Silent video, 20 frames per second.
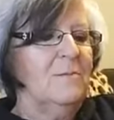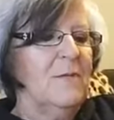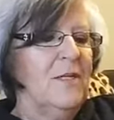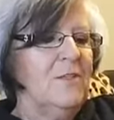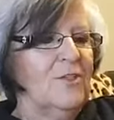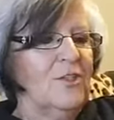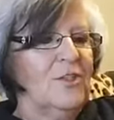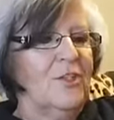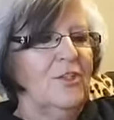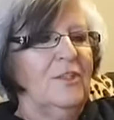
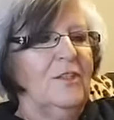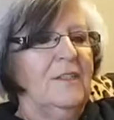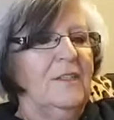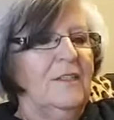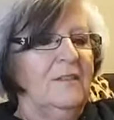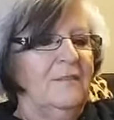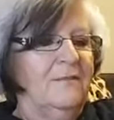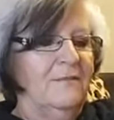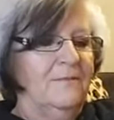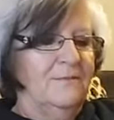smells
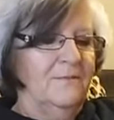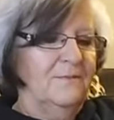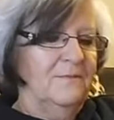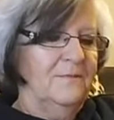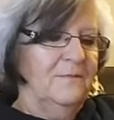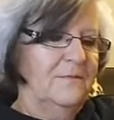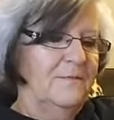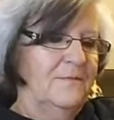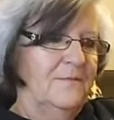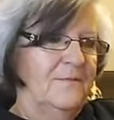good.
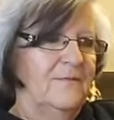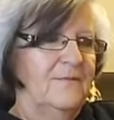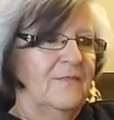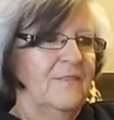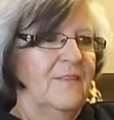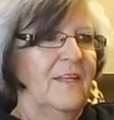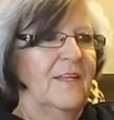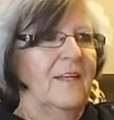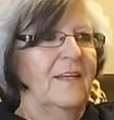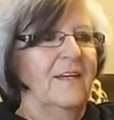
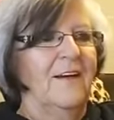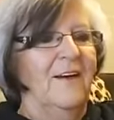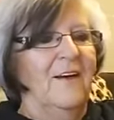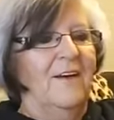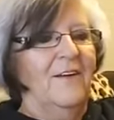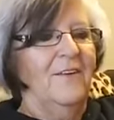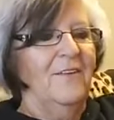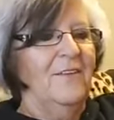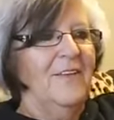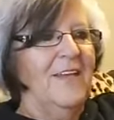
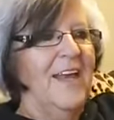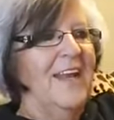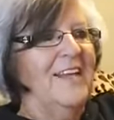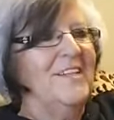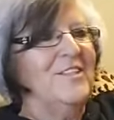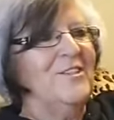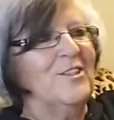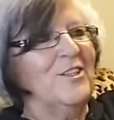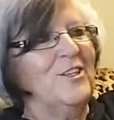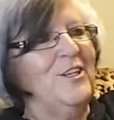Oh, that is